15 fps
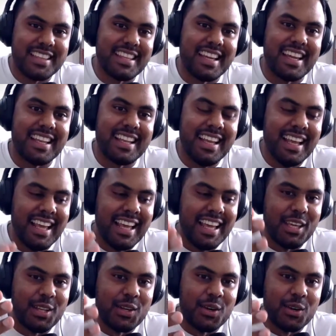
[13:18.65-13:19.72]
that,
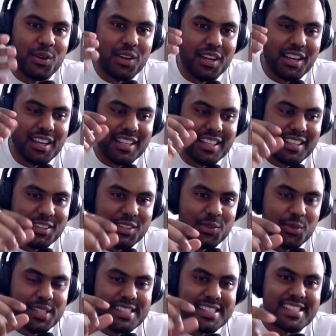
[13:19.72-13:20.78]

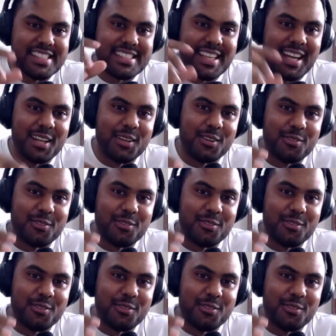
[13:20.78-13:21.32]
towards the start of